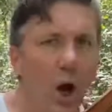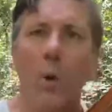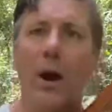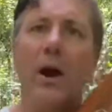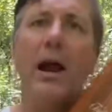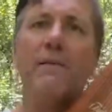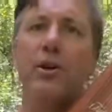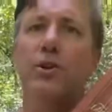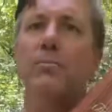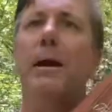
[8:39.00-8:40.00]
wherever
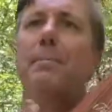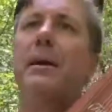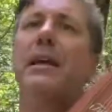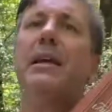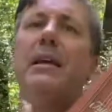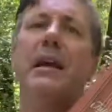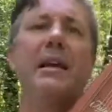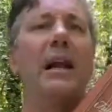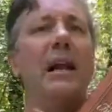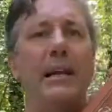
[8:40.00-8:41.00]
you may be,
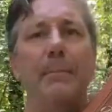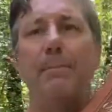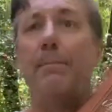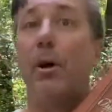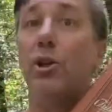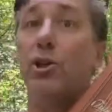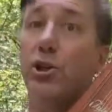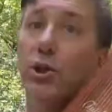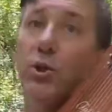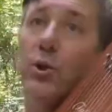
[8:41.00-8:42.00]
and I'll leap on
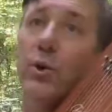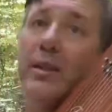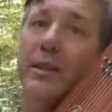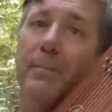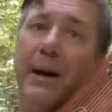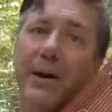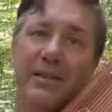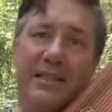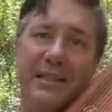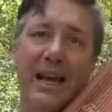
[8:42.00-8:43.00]
you in the
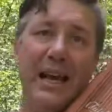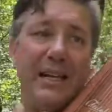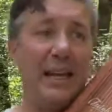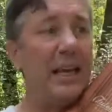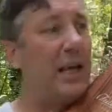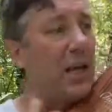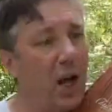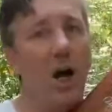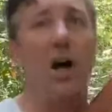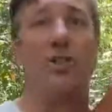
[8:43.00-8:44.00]
pounce, said he.
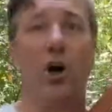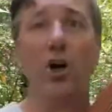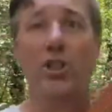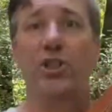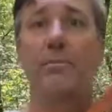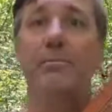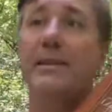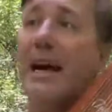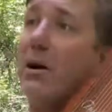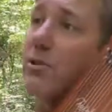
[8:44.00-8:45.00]
A dog
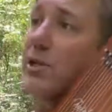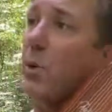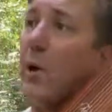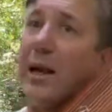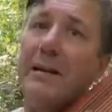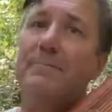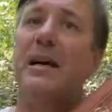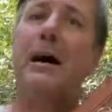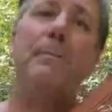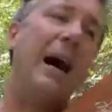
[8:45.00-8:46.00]
jumped down, so I leaped
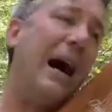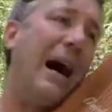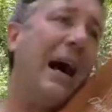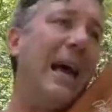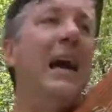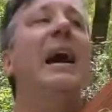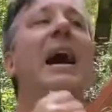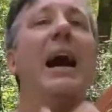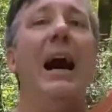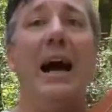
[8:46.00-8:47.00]
up high.
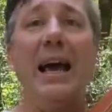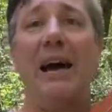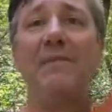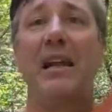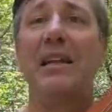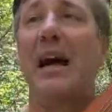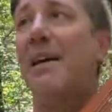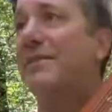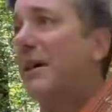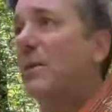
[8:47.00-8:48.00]
I have 9
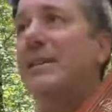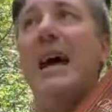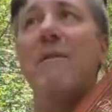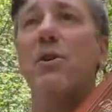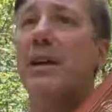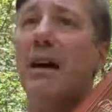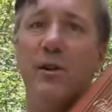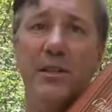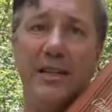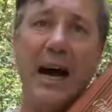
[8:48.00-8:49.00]
lives that will never,
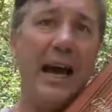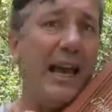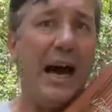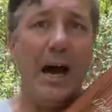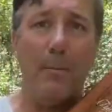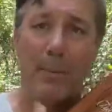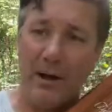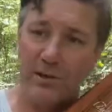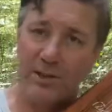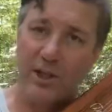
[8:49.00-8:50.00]
never die. I'll
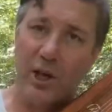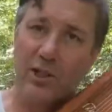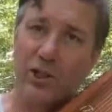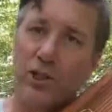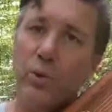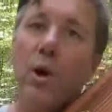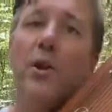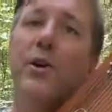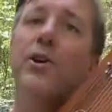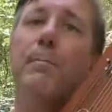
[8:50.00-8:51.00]
pounce on you,
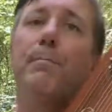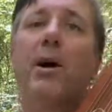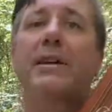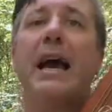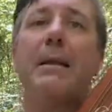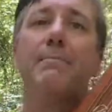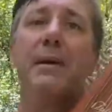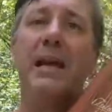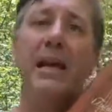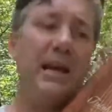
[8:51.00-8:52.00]
will you bark at
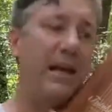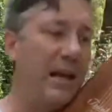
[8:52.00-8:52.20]
me?